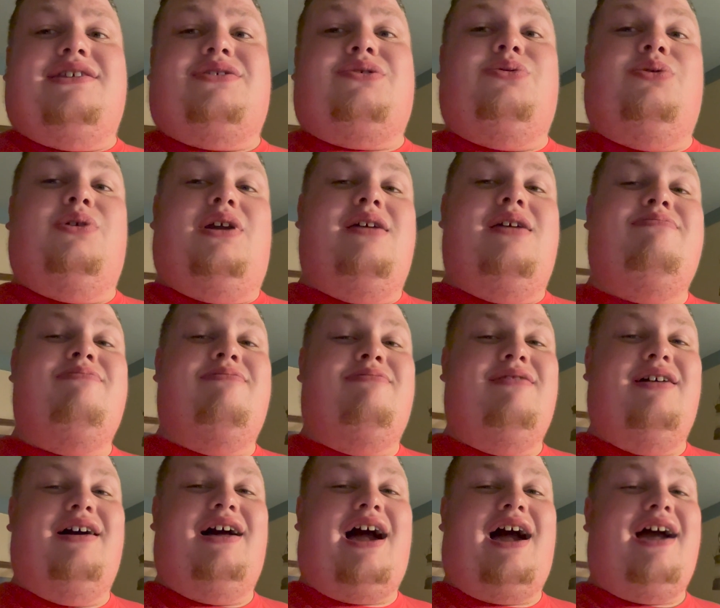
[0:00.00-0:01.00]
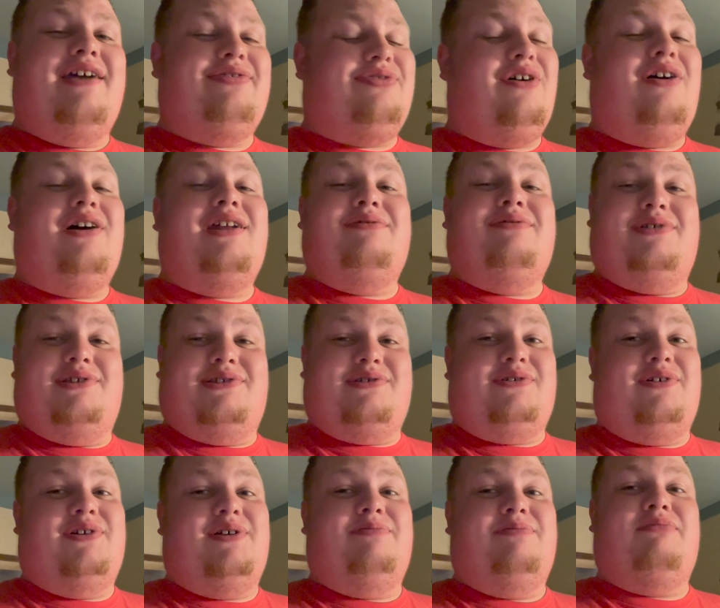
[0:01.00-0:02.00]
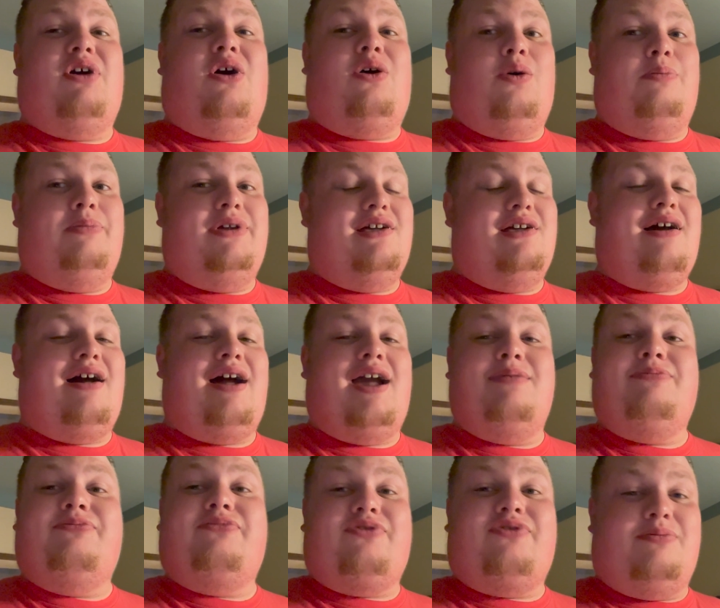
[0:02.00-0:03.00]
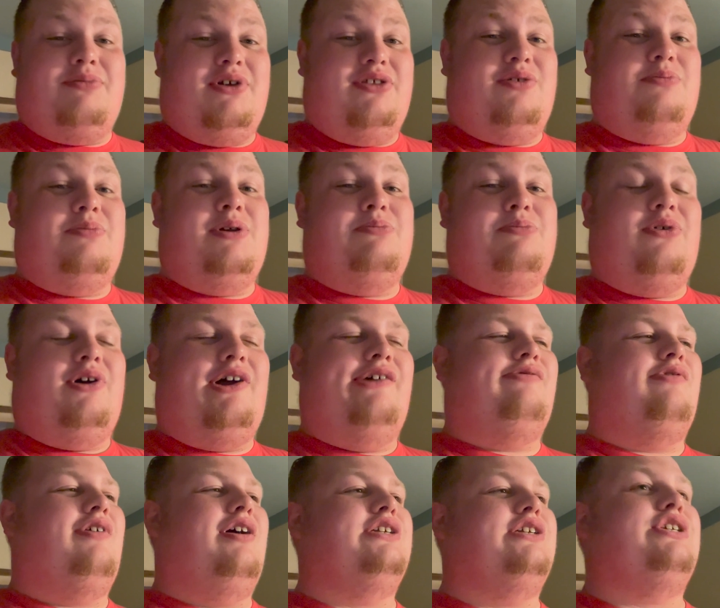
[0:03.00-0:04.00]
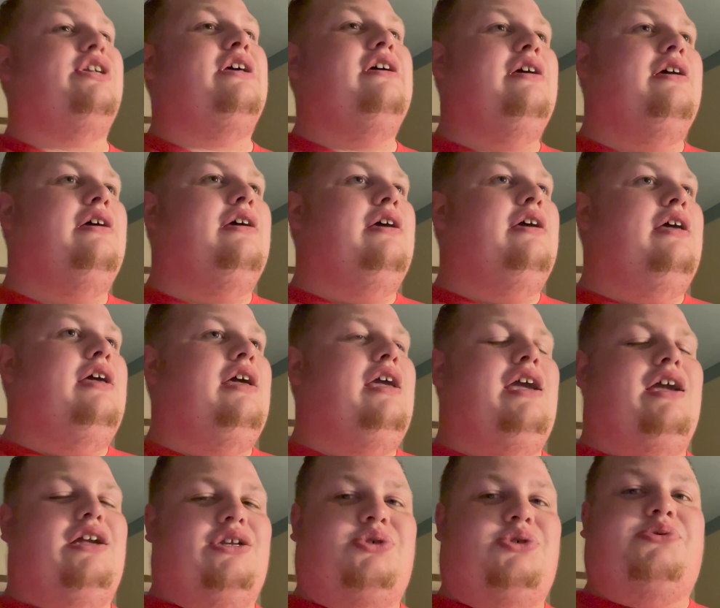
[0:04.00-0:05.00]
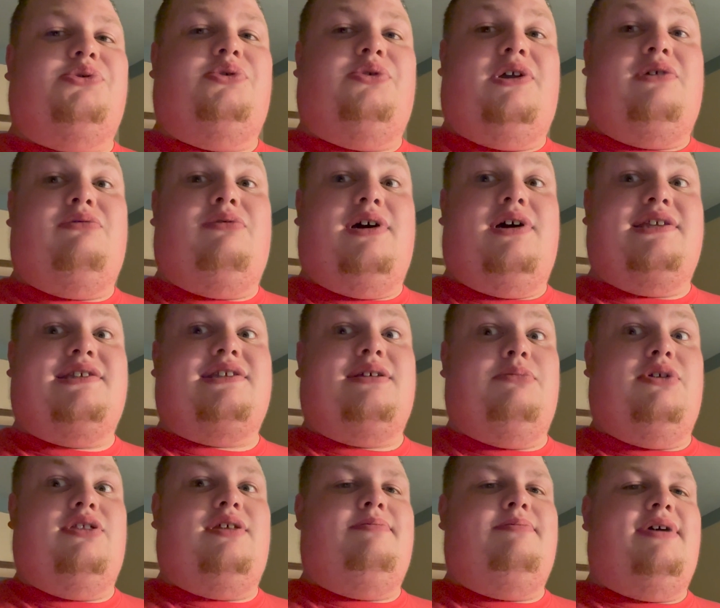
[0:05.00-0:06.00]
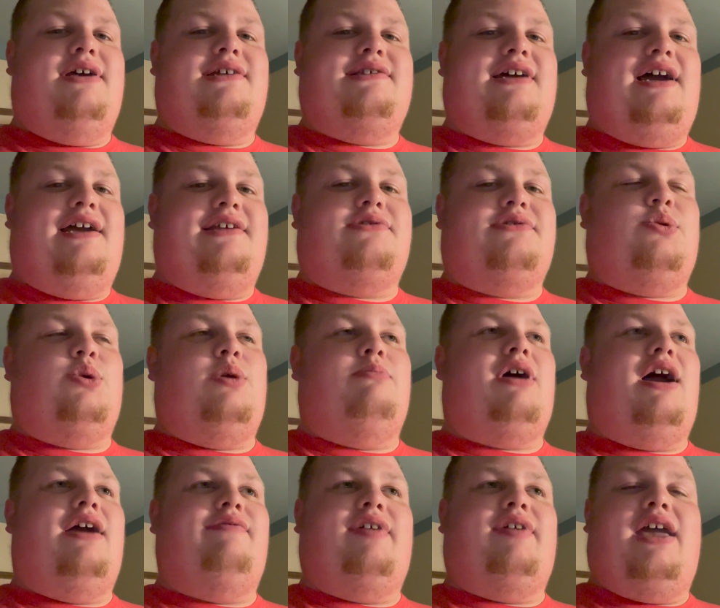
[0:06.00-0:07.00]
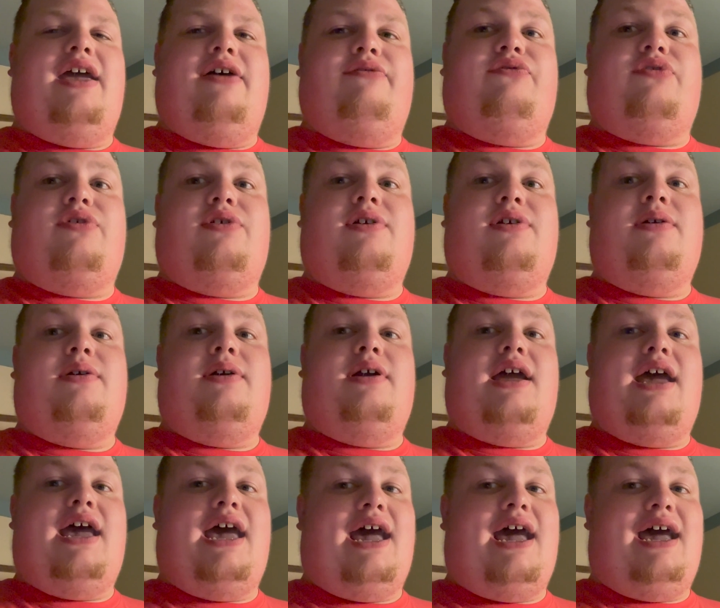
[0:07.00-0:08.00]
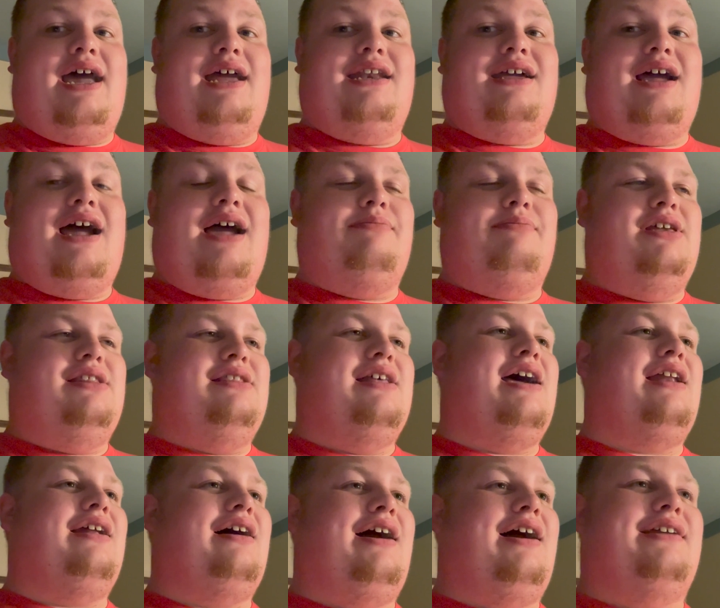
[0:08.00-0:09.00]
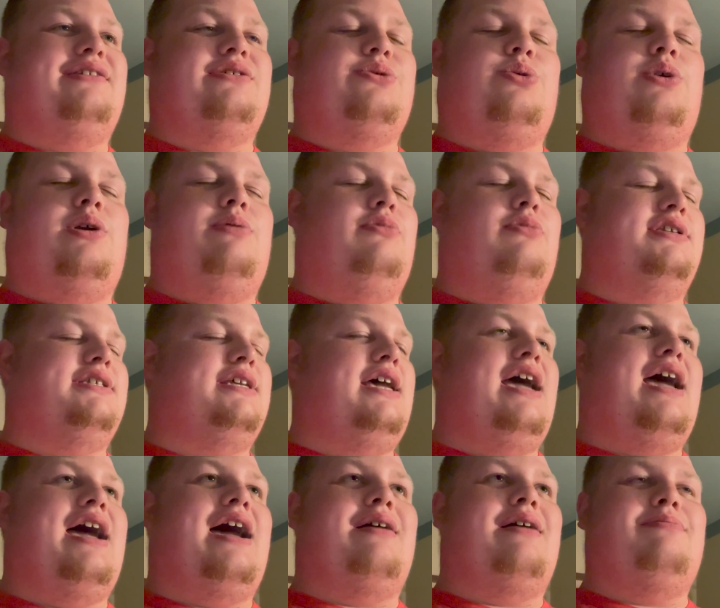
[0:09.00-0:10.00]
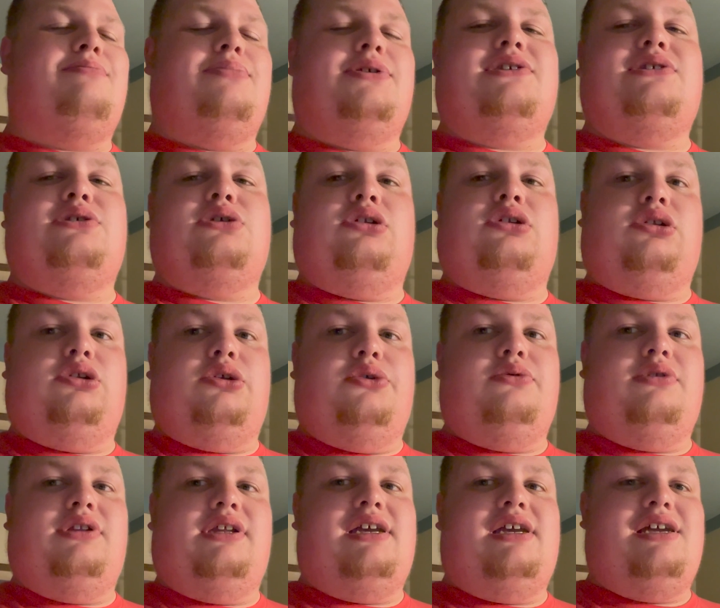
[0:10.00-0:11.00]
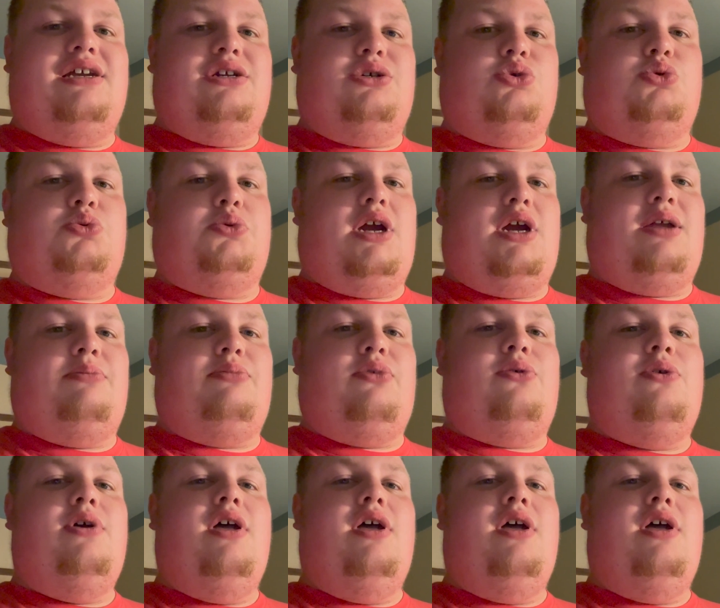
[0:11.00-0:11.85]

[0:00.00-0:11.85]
cream, I thought it was gonna all be hype from other people I've watched. It truly was some of the best ice cream I've ever had. I mean, that ice cream was absolutely incredible.